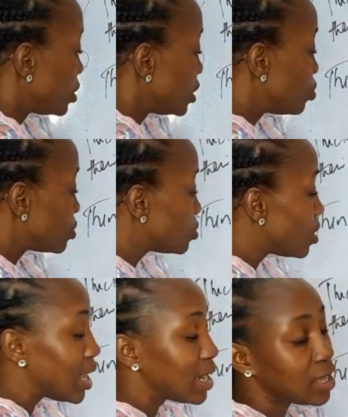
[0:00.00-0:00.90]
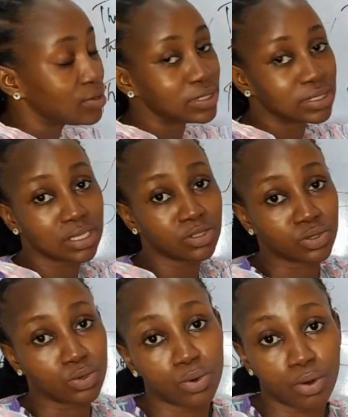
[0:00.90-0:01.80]
It does not allow the stain to
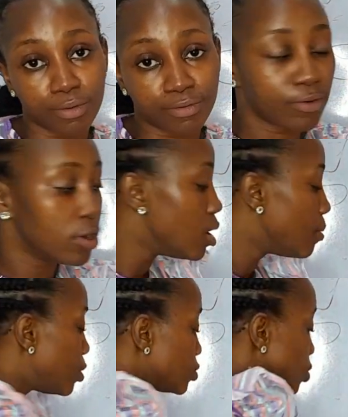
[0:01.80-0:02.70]
go off. But